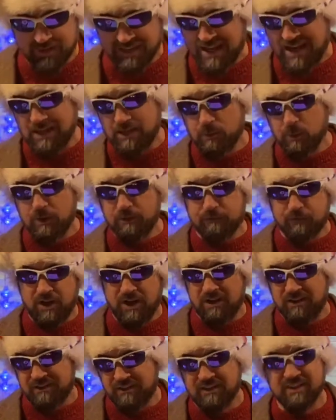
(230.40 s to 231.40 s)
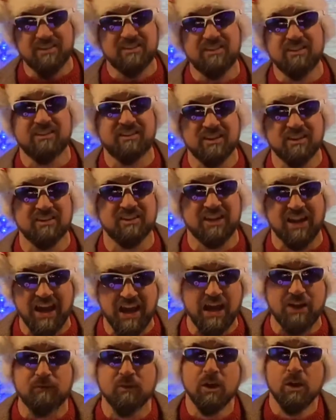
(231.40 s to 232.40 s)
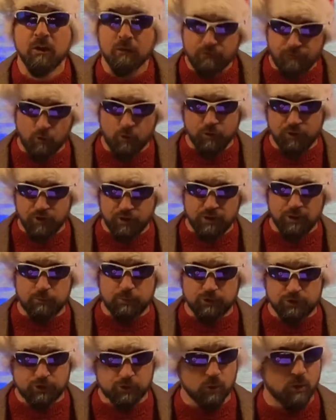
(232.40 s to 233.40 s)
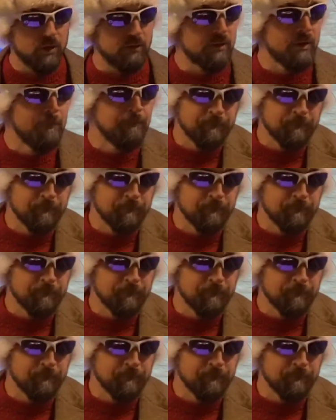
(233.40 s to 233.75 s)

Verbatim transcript: 91 for Andy, 66 and a half for the Liquid Schwartz.